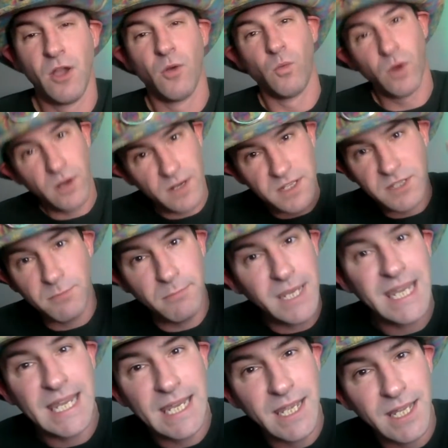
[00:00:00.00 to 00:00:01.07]
Whereas
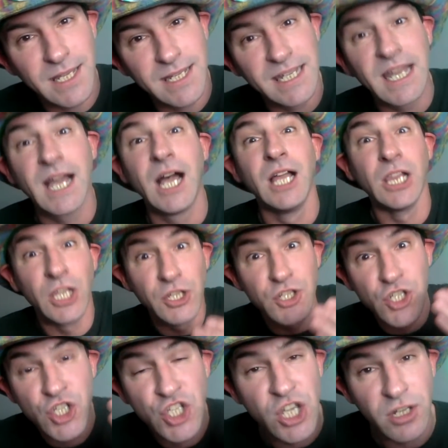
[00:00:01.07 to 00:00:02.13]
me, a
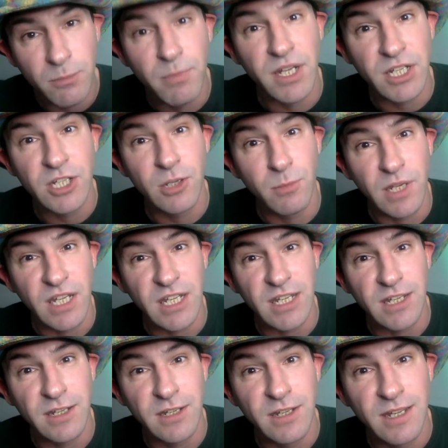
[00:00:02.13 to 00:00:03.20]
legitimate
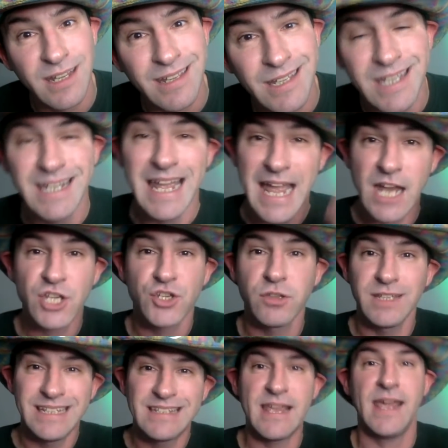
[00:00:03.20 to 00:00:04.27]
comedian, can
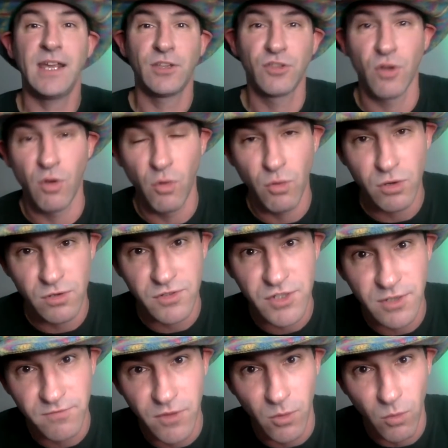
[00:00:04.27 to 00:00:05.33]
actually take the
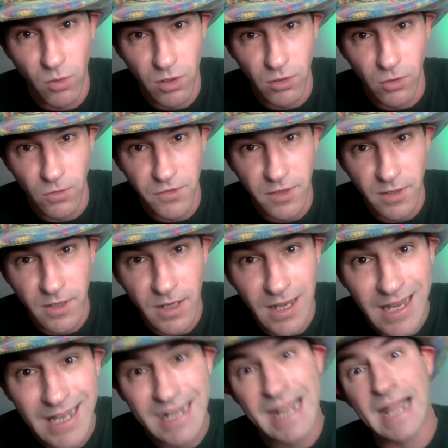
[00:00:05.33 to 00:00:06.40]
horrors of the world
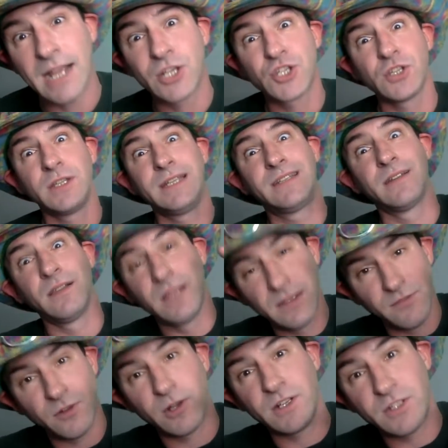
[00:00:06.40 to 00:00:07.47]
and actually
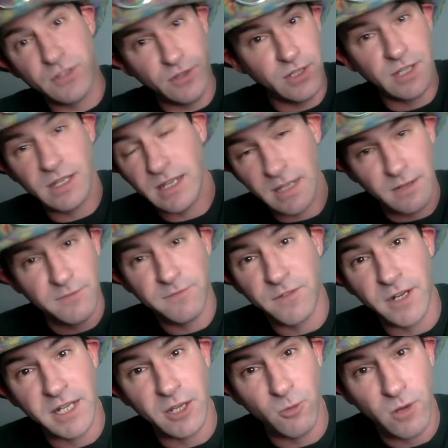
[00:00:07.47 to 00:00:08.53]
deliver it to you in a
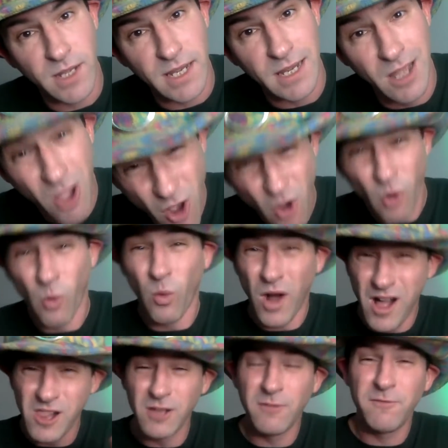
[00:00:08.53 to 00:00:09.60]
funny way
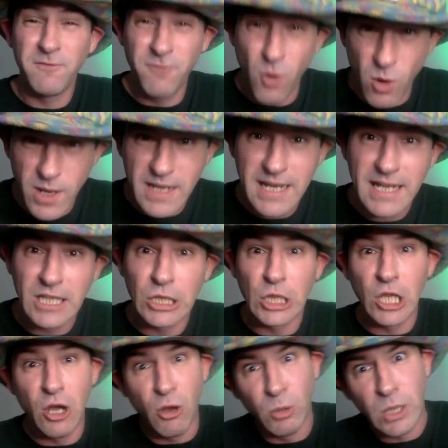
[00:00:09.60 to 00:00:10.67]
while avoiding
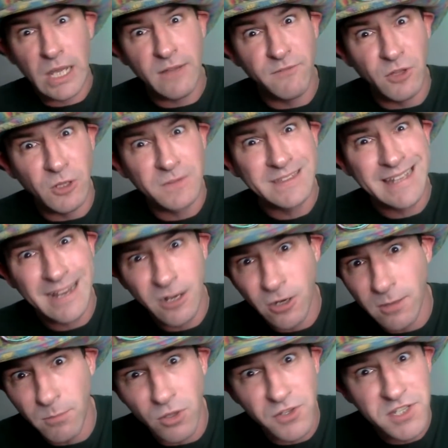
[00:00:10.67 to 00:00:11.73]
low-level,
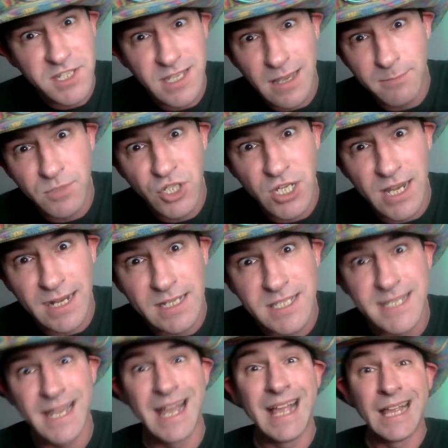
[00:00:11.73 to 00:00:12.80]
terrible
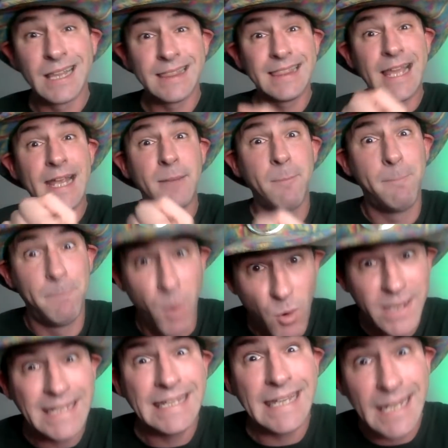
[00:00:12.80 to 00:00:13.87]
subjects like
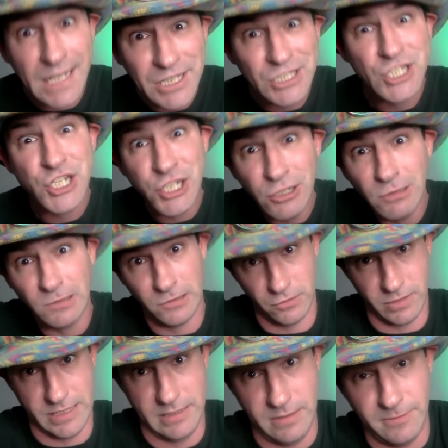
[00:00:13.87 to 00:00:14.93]
boinking children.